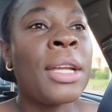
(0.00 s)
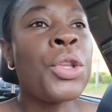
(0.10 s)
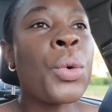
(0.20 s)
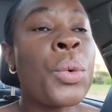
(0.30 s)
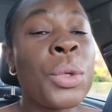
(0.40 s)

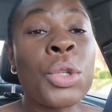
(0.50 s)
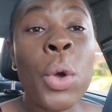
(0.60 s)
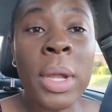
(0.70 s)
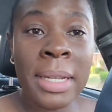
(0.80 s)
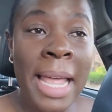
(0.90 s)
you
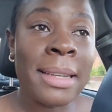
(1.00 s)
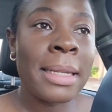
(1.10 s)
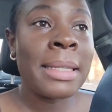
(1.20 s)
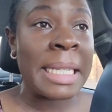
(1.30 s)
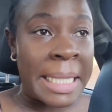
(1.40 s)
so in that
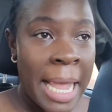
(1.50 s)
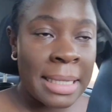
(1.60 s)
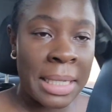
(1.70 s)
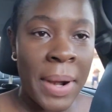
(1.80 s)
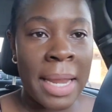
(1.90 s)
in the
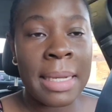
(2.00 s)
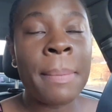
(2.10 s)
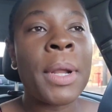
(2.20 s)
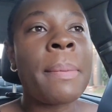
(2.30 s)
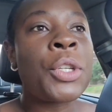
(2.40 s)
taxi right
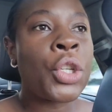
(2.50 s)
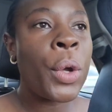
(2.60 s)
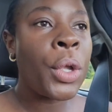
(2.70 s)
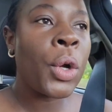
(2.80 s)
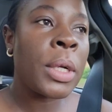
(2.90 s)
i'm gonna be
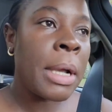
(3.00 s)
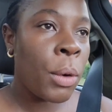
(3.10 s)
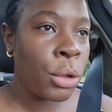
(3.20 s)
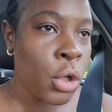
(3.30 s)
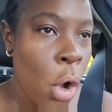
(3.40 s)
showing you because i
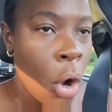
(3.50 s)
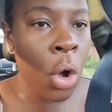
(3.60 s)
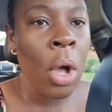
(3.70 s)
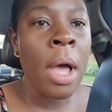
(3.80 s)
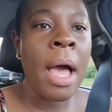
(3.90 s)
won't talk